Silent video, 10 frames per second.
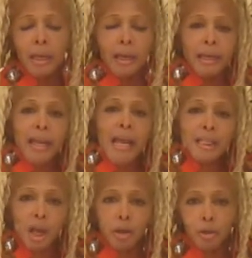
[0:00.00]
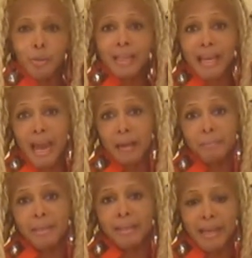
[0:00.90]
And in case y'all don't know what the game
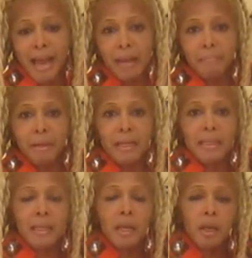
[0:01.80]
means, the game means